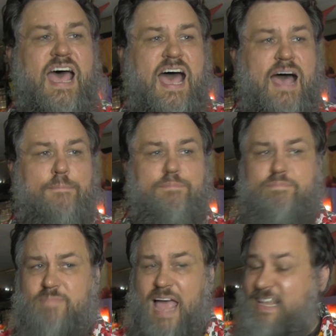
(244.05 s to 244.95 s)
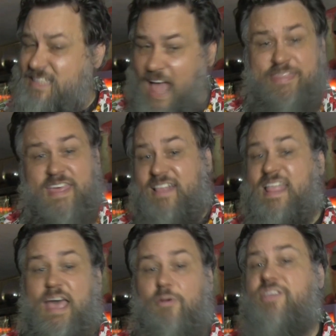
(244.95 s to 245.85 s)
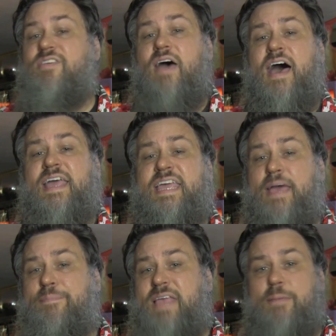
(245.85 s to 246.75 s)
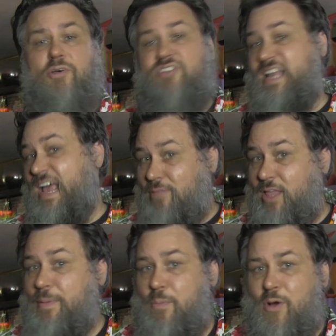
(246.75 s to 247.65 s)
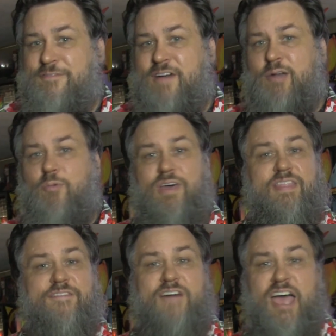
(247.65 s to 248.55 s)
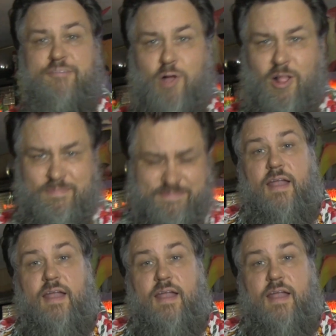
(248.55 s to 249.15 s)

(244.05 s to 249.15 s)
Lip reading: I think that with EM tables, you'd have a little bit more fun with the 5 ball.